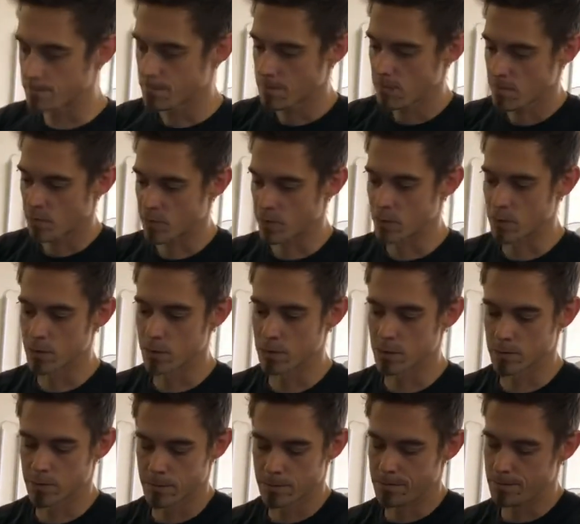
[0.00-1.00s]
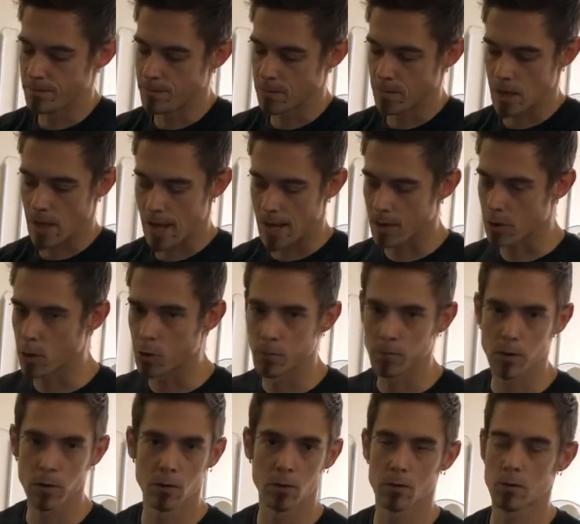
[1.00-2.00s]
For at-home
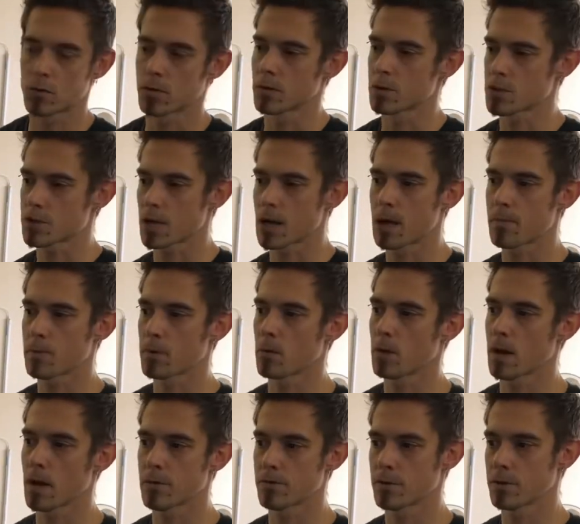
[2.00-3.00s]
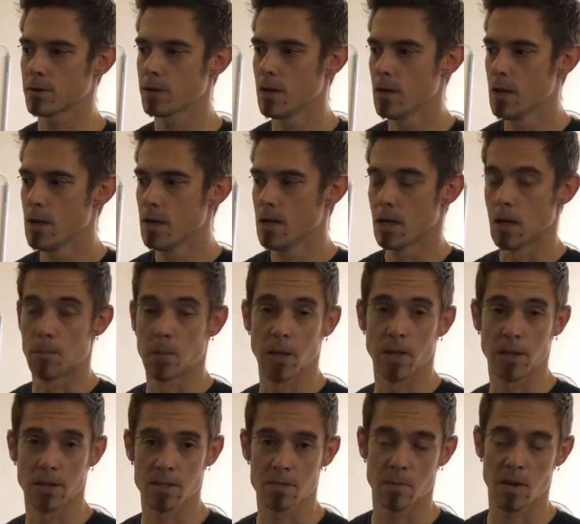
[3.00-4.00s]
use or shop or whatever,
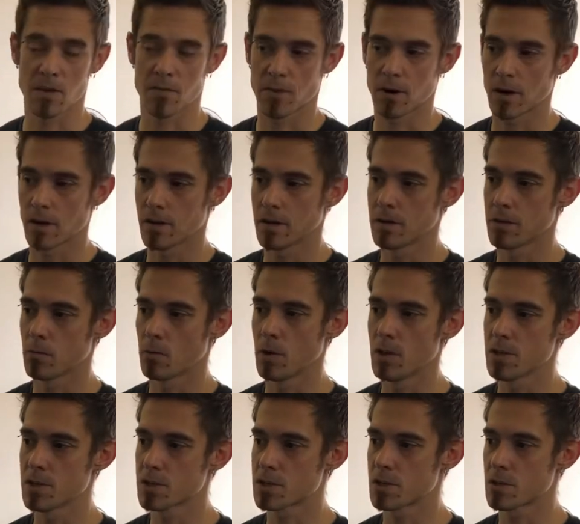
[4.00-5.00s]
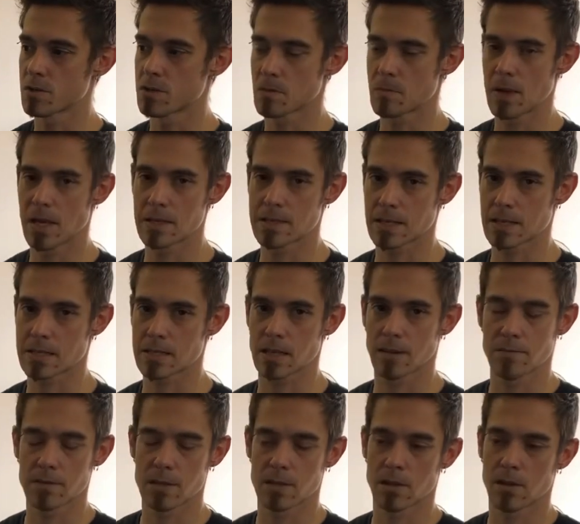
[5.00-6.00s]
opinions may vary. We just use a basic
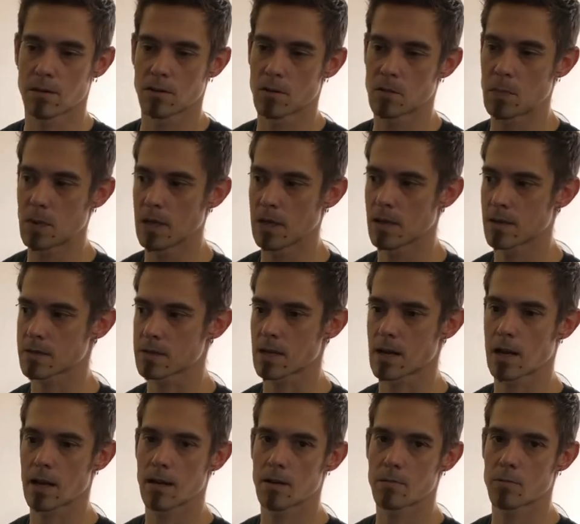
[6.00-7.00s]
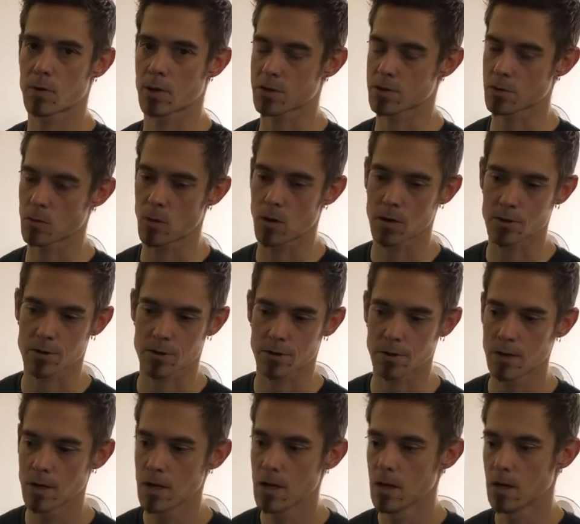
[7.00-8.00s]
1700 PSI pressure
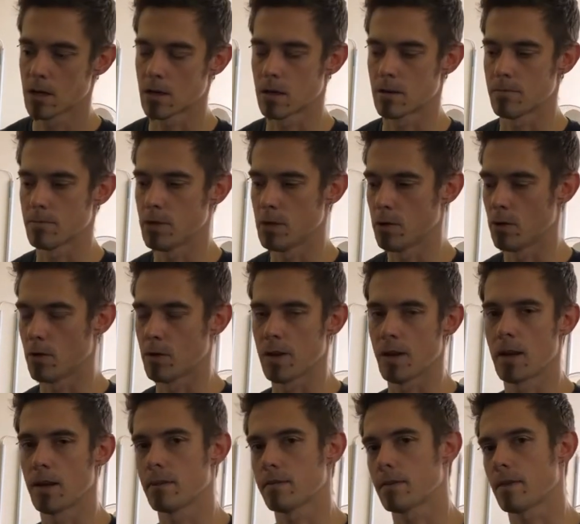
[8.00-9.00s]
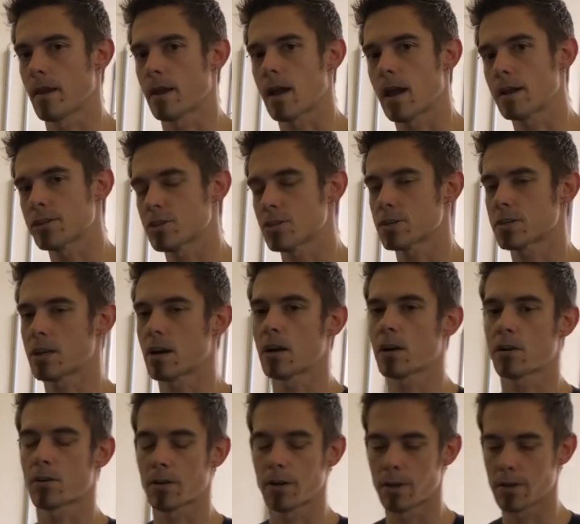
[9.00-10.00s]
washer. You don't need anything that etches
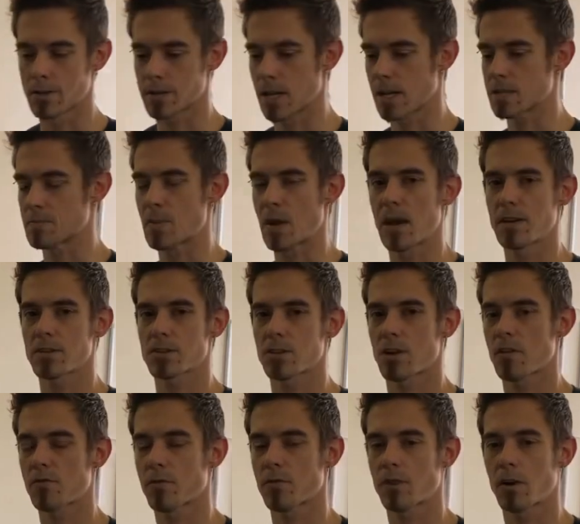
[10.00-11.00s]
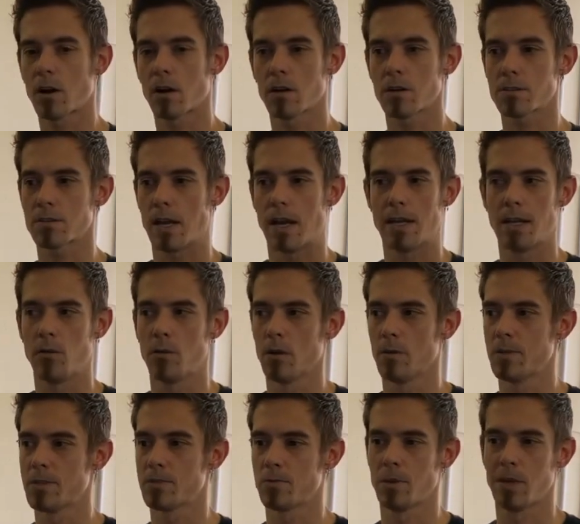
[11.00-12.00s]
concrete or takes badges off of cars. Anywhere
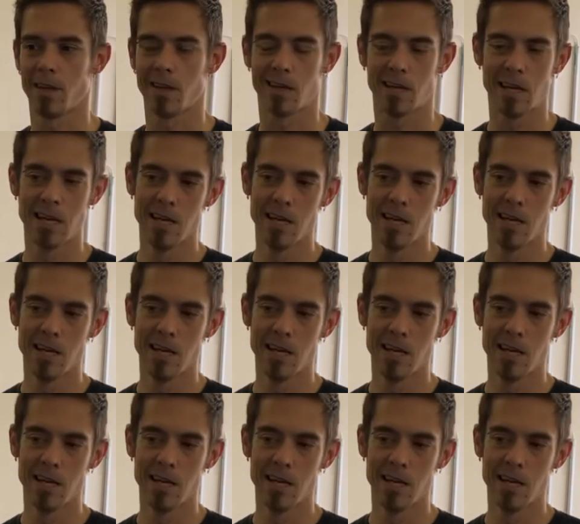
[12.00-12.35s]
between